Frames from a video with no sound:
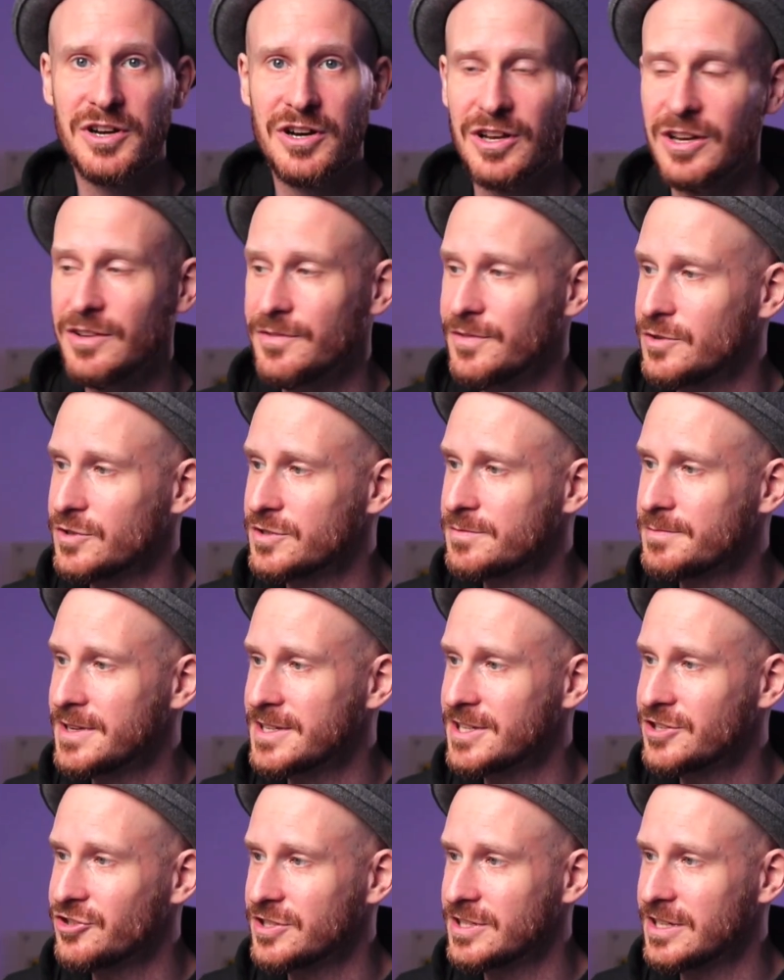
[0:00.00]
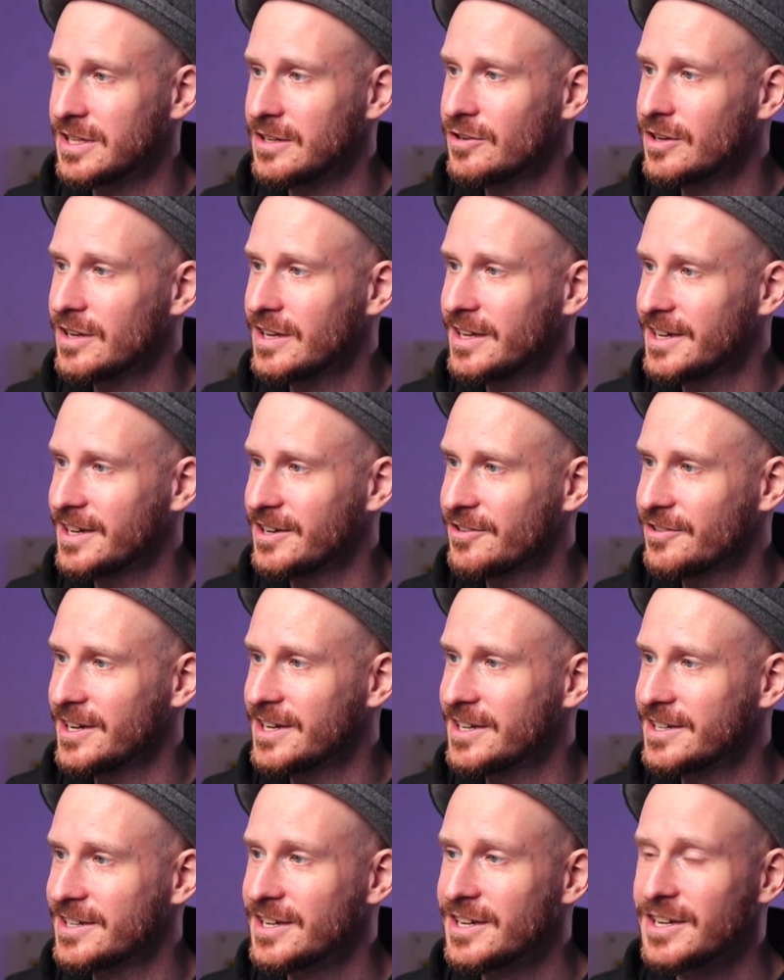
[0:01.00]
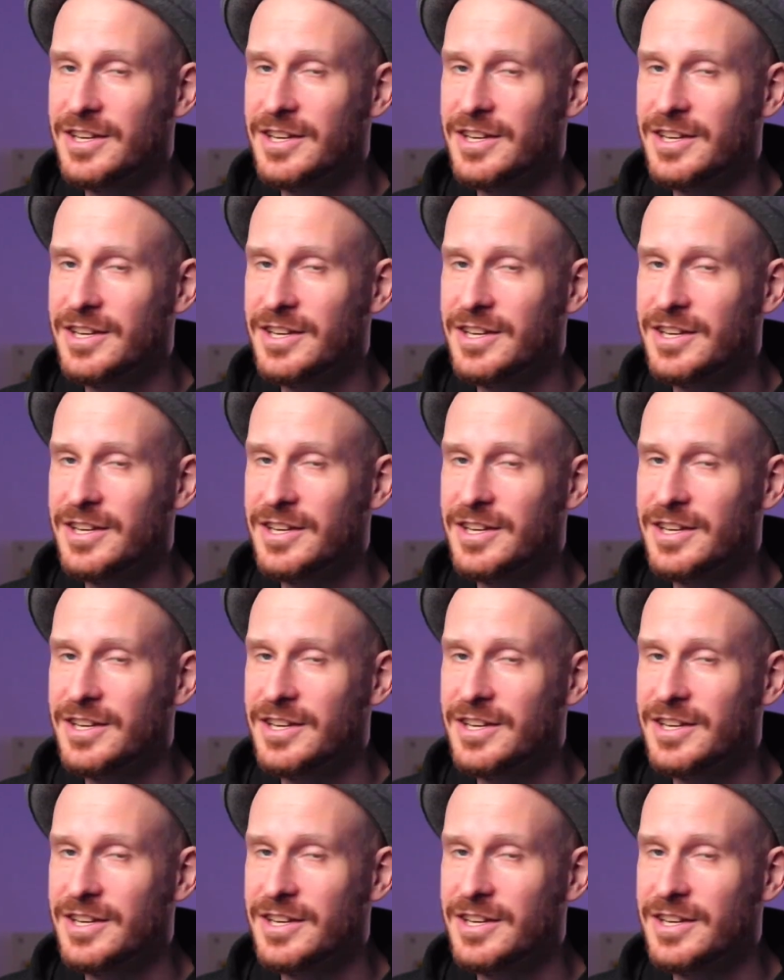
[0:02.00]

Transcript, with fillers: all of those messages look like, right?